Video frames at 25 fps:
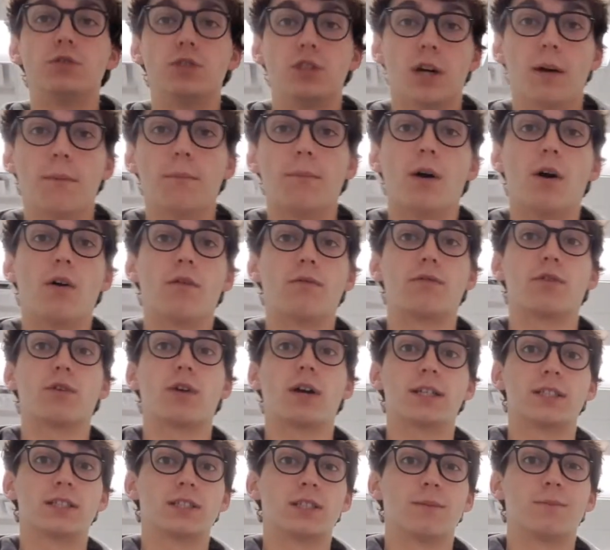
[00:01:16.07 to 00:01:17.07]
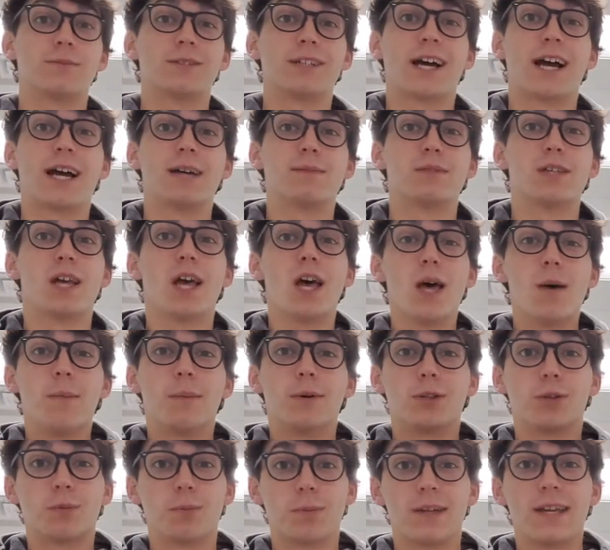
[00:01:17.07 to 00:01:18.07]
jumbo for us sometimes,
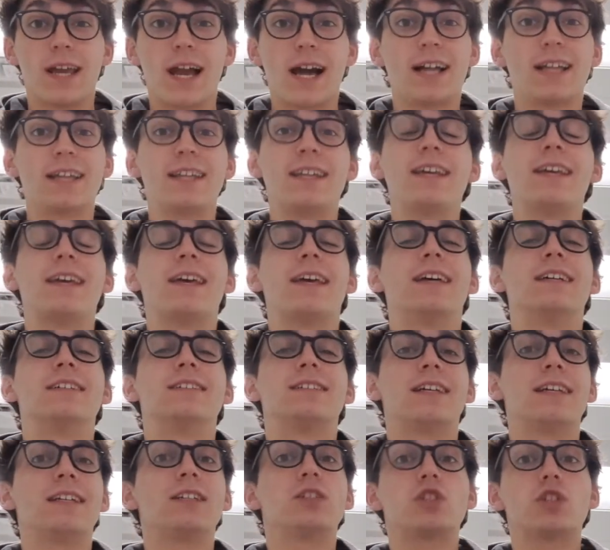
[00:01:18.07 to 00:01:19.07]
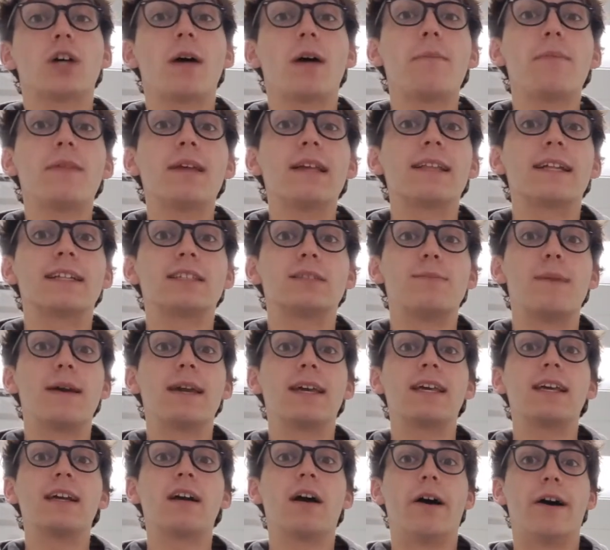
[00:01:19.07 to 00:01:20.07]
but the reality is it is something that's
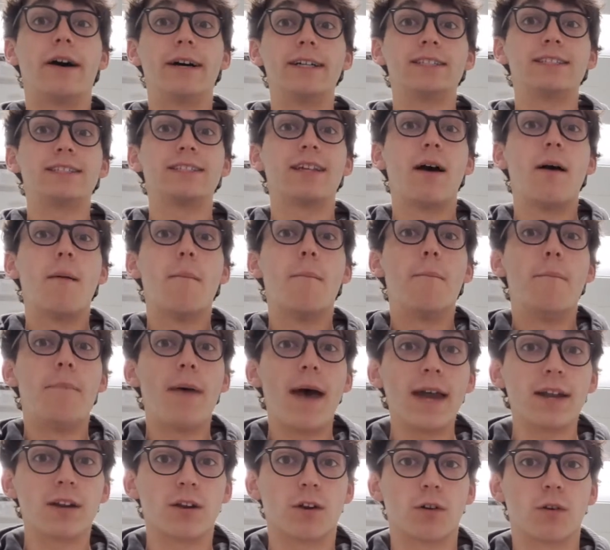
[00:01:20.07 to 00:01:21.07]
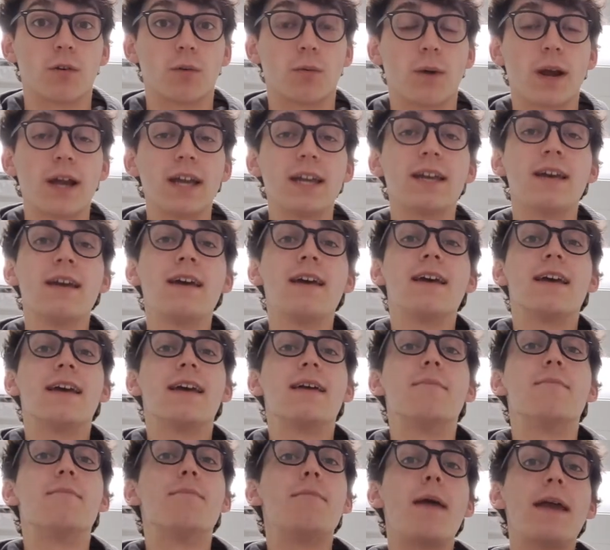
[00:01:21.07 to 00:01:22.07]
making us better, right?
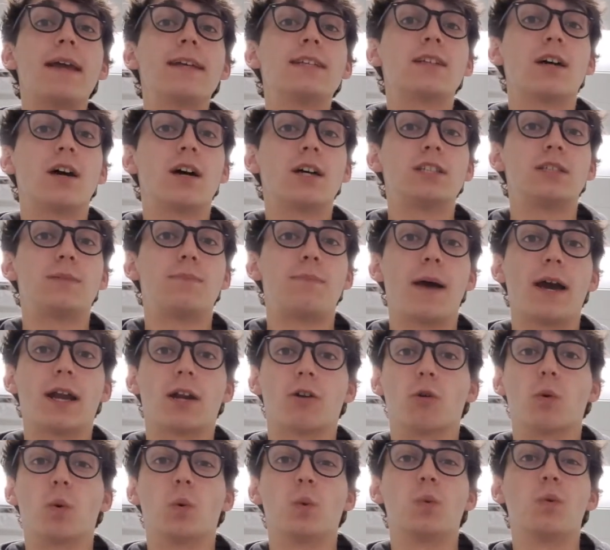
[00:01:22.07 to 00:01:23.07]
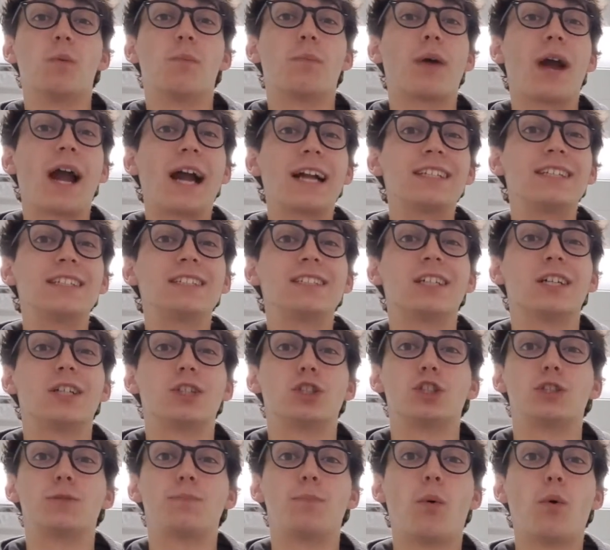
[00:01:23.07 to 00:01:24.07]
It makes us better. When we practice a
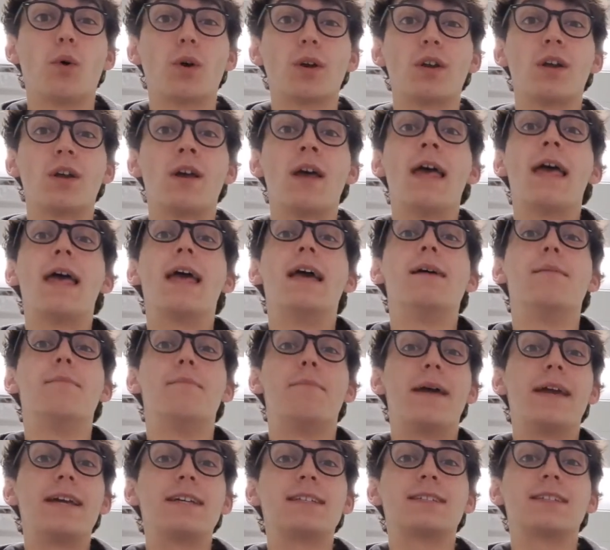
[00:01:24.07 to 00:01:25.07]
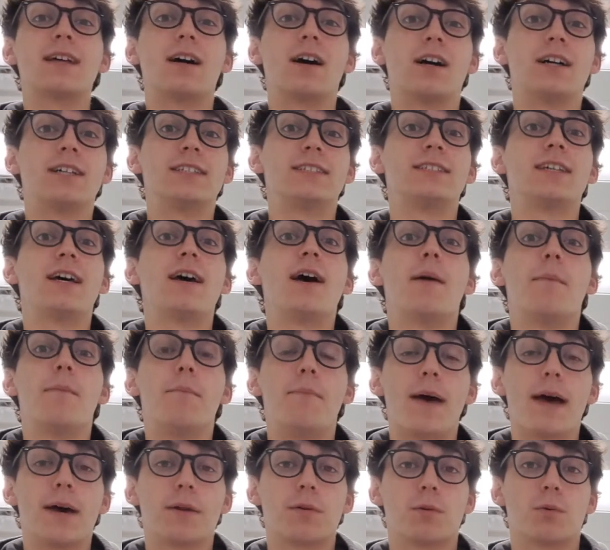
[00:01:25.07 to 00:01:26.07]
sport, it makes us
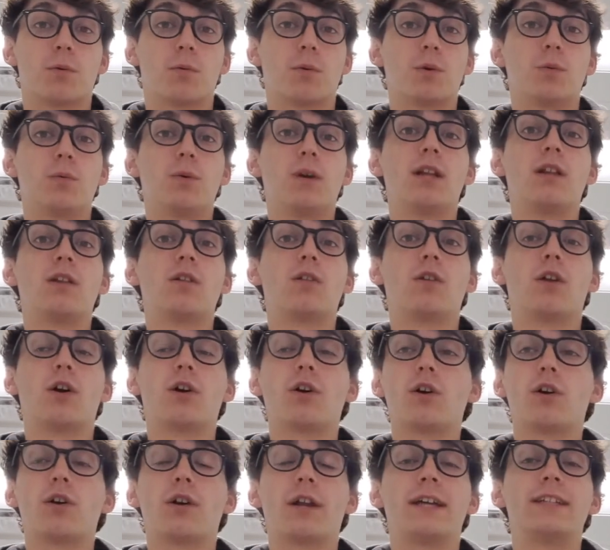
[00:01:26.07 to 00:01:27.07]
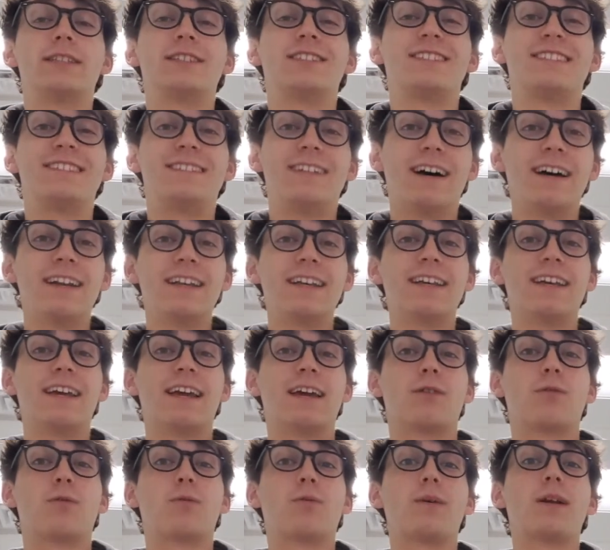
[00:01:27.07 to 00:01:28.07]
better. When we learn and study
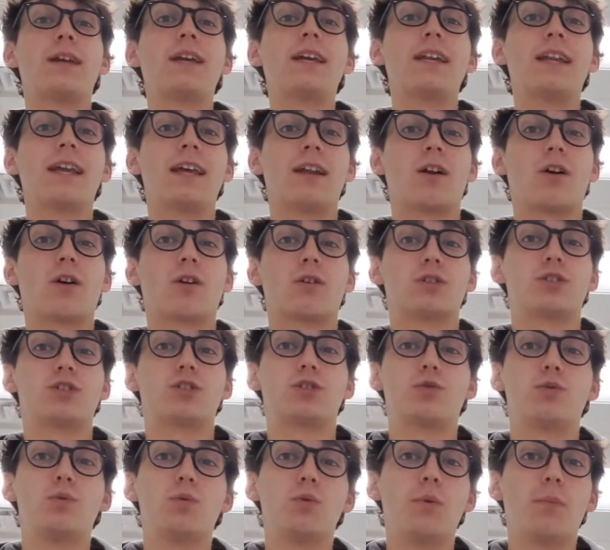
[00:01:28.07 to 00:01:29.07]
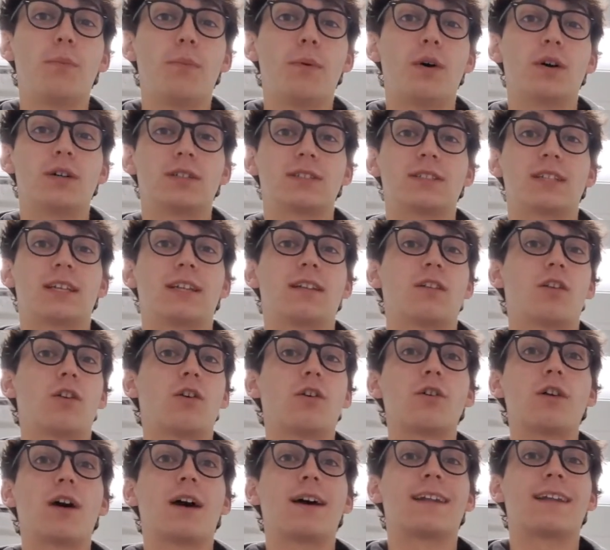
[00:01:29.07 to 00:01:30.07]
and read in our school books and
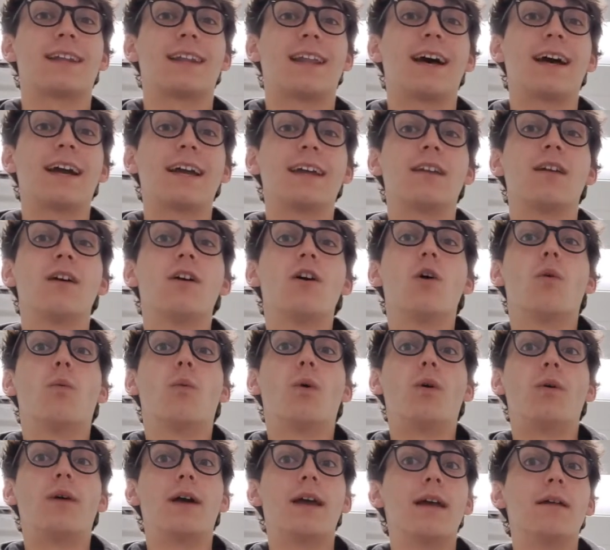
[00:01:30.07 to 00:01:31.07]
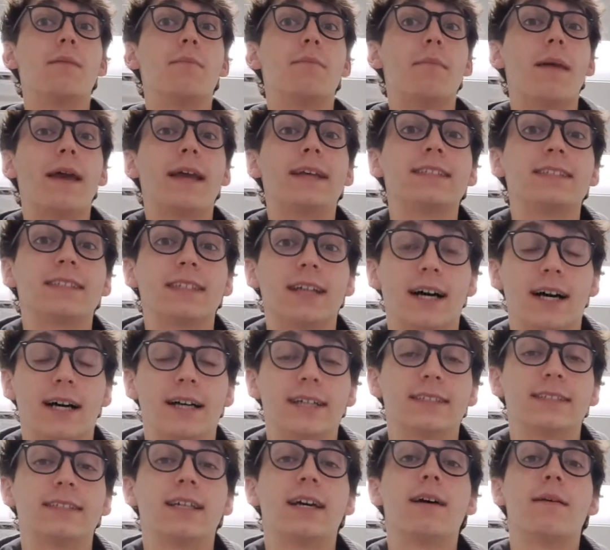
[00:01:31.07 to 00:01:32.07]
learn online, well, it makes
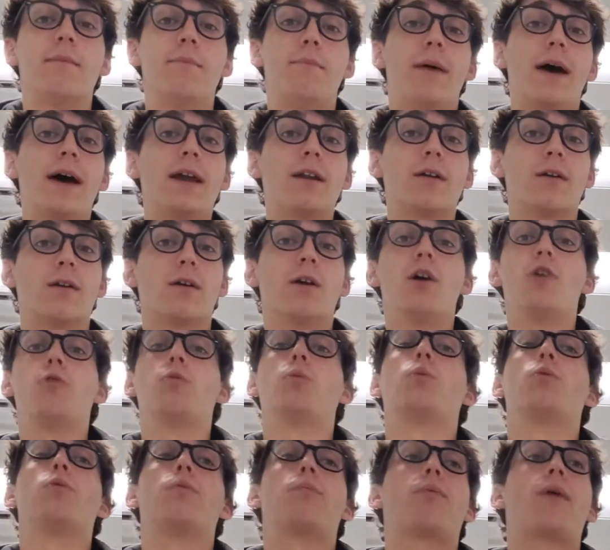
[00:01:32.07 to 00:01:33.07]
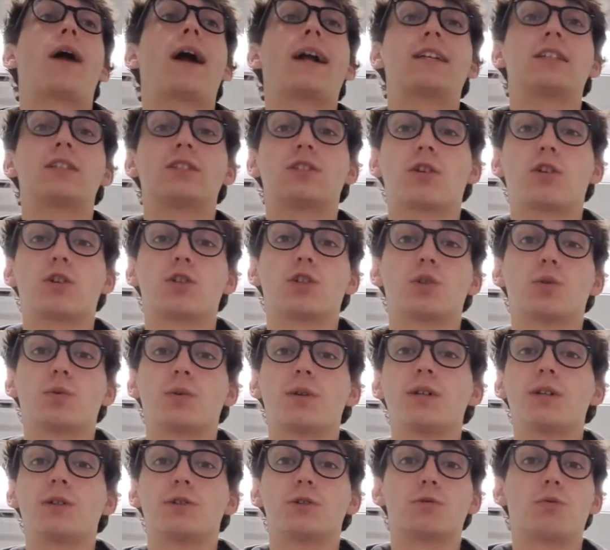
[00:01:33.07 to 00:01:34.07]
us better. When we practice our
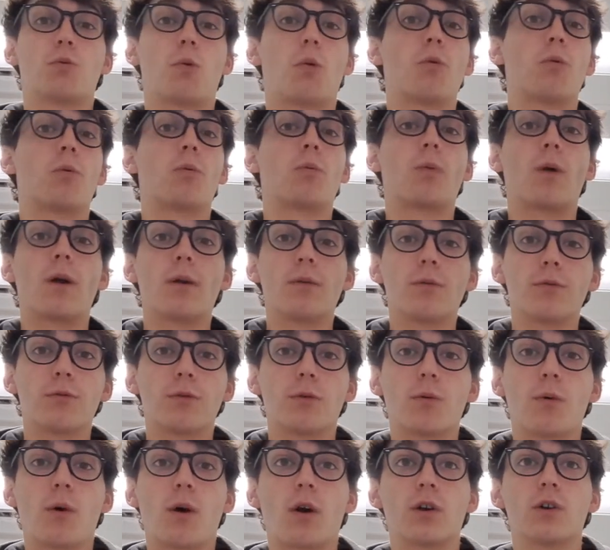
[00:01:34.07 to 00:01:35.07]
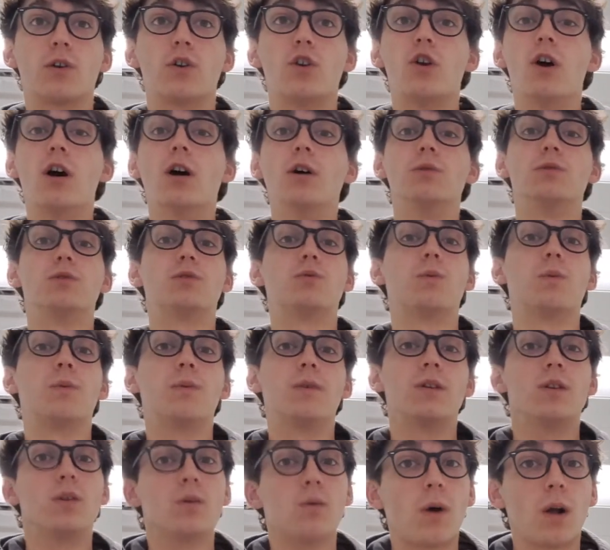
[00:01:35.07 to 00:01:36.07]
drills, when we run through our notes, when
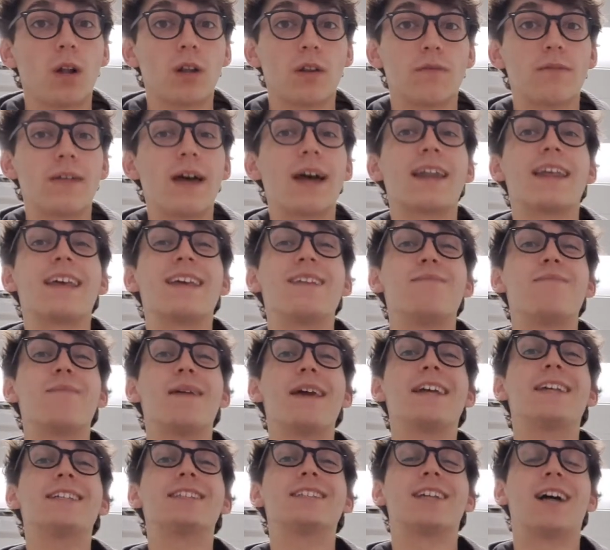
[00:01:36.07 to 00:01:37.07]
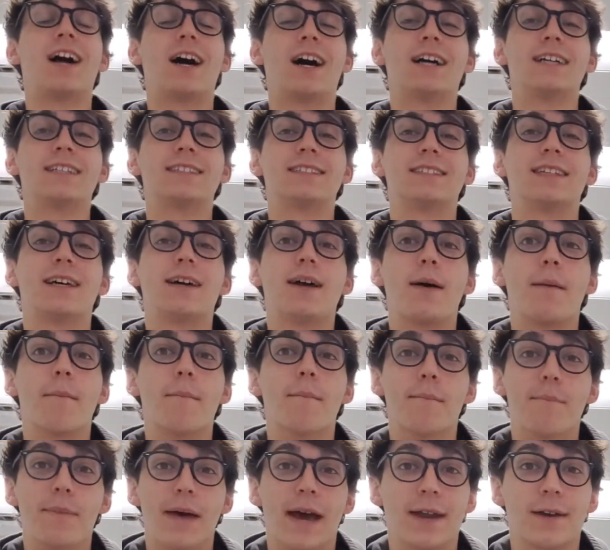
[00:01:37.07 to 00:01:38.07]
we do all of that, it makes us
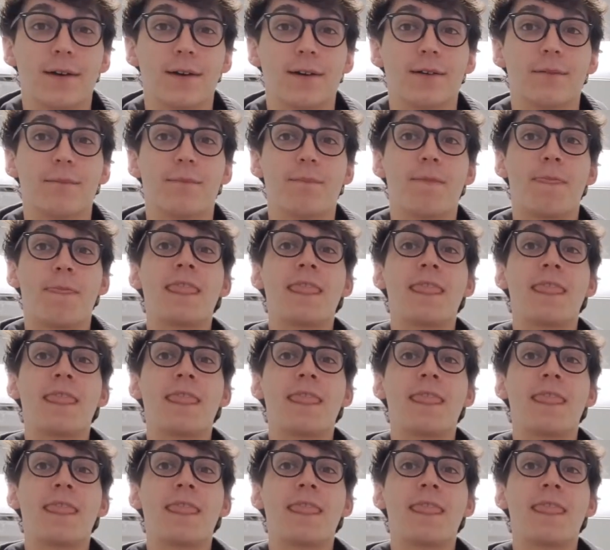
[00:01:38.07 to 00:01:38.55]
better.